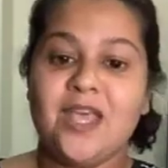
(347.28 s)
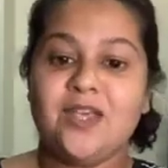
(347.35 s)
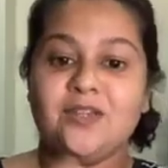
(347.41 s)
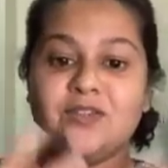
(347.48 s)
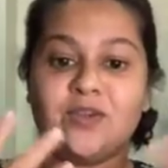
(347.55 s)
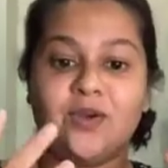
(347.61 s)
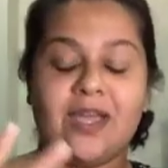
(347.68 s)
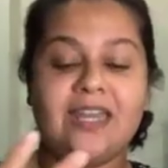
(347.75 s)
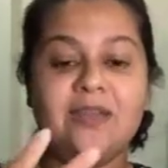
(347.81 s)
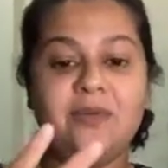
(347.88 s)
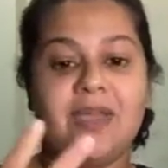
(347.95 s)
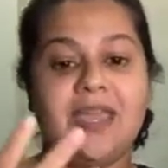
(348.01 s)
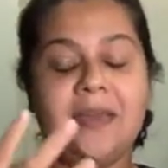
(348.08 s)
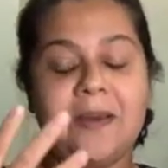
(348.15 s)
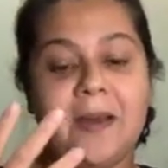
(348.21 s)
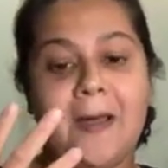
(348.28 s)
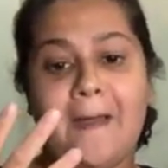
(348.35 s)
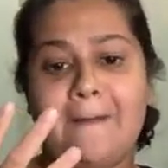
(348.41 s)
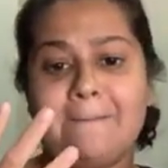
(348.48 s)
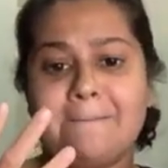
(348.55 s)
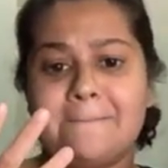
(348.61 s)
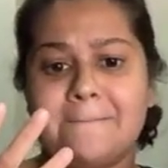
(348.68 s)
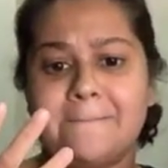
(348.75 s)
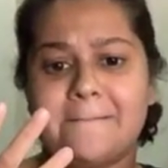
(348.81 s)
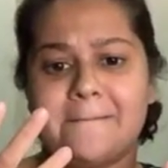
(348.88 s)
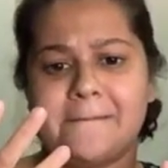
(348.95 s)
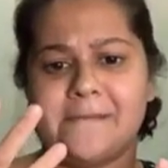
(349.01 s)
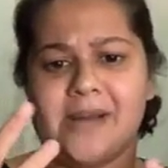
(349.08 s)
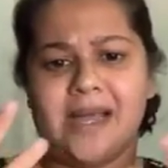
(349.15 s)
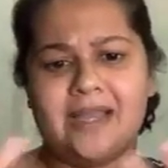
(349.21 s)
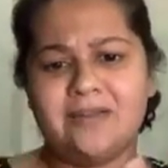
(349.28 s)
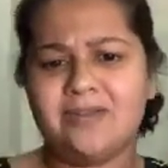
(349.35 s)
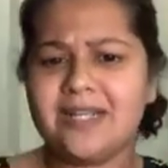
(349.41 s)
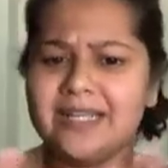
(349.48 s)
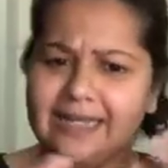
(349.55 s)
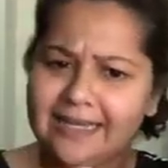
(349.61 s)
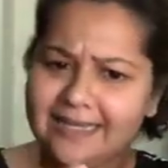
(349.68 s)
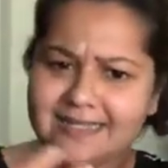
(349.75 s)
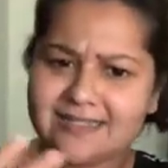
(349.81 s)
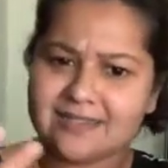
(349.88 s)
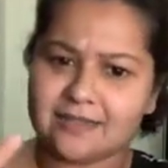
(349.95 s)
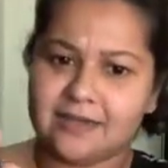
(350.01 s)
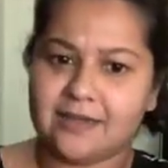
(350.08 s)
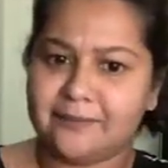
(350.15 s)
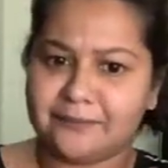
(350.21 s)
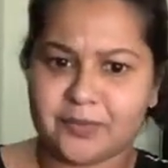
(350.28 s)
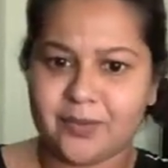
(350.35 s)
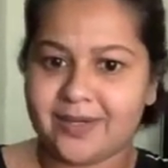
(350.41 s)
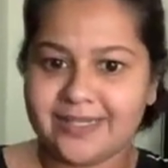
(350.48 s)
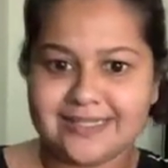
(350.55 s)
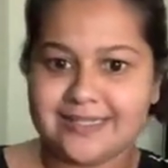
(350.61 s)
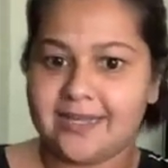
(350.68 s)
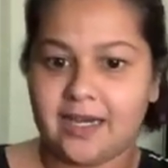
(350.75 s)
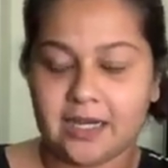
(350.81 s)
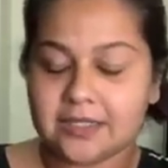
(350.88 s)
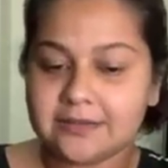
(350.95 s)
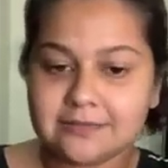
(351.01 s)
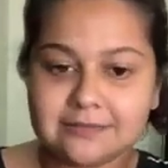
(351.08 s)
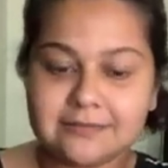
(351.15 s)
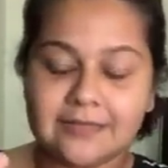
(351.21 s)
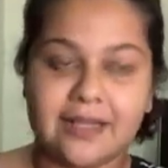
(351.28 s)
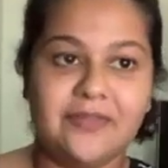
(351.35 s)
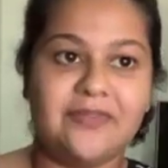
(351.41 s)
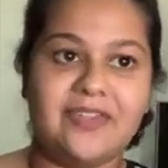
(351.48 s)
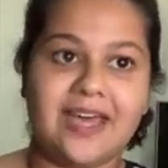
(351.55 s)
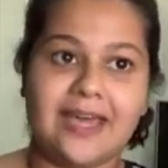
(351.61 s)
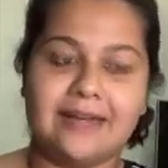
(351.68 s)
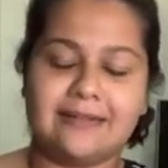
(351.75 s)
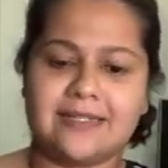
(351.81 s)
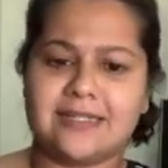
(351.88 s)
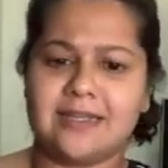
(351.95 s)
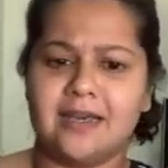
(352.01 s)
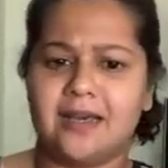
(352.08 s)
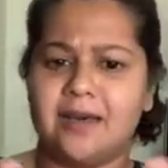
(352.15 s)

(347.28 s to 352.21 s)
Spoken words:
So anyway, I realized quite young that